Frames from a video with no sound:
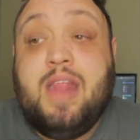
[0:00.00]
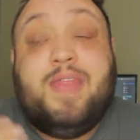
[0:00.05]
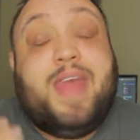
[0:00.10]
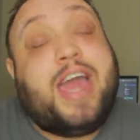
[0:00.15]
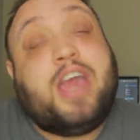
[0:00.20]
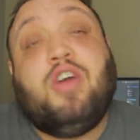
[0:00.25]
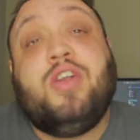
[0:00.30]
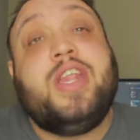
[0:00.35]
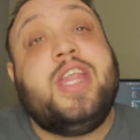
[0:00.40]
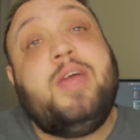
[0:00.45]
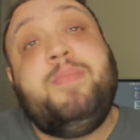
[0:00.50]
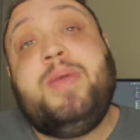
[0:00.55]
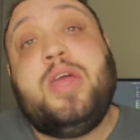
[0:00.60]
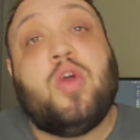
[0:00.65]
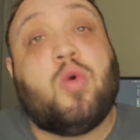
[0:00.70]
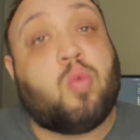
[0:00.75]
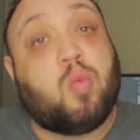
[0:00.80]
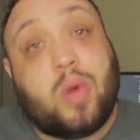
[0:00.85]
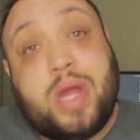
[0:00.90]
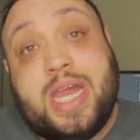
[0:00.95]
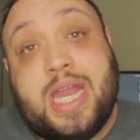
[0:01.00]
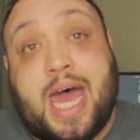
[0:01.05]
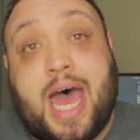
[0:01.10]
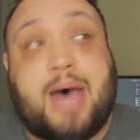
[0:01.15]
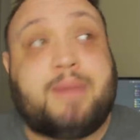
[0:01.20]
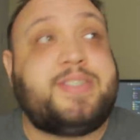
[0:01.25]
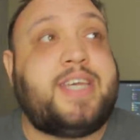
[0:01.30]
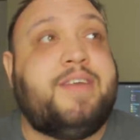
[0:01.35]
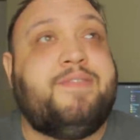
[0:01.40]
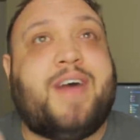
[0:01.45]
that could lead me to
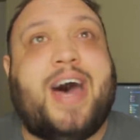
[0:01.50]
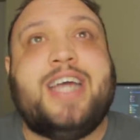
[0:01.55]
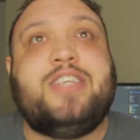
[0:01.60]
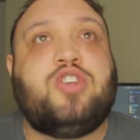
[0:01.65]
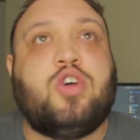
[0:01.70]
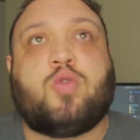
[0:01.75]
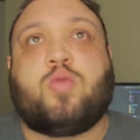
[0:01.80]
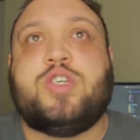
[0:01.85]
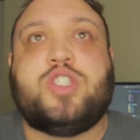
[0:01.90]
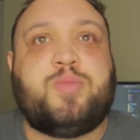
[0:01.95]
relapse if I took